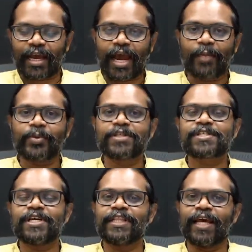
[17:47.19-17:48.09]
happens
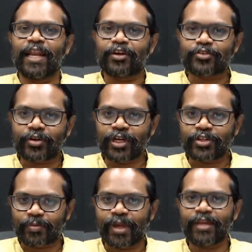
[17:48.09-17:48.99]
in the electronic
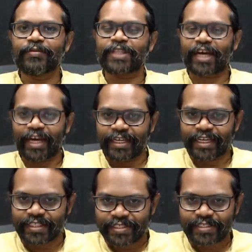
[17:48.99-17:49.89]
domain with high
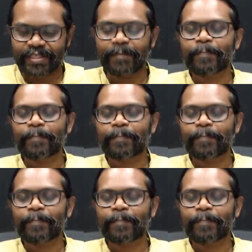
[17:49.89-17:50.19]
density,